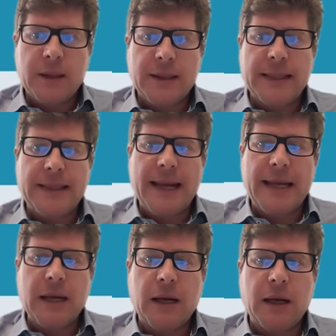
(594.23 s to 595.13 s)
Then
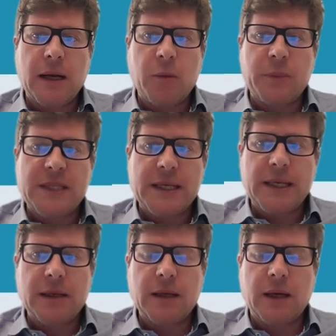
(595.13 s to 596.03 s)
they
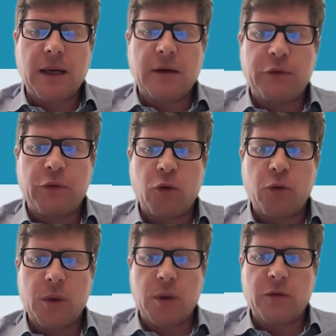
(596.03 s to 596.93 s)
obtain a
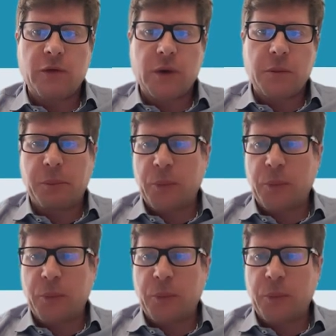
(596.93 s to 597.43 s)
form of